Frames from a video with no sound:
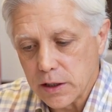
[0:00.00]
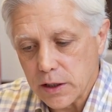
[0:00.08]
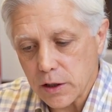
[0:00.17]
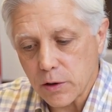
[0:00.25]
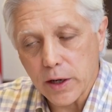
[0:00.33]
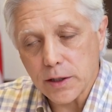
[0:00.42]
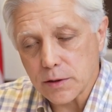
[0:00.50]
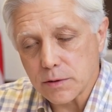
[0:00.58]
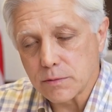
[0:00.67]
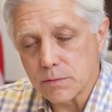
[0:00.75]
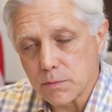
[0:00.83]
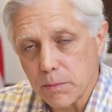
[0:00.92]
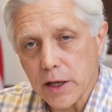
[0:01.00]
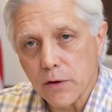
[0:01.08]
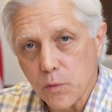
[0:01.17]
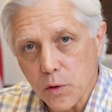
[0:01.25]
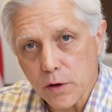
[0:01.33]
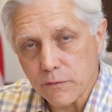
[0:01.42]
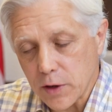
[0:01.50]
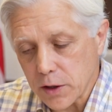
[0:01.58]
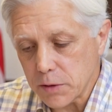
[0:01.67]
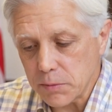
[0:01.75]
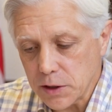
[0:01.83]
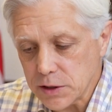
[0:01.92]
a great amount of work for our
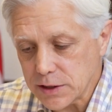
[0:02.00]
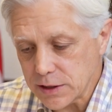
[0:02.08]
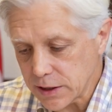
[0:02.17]
community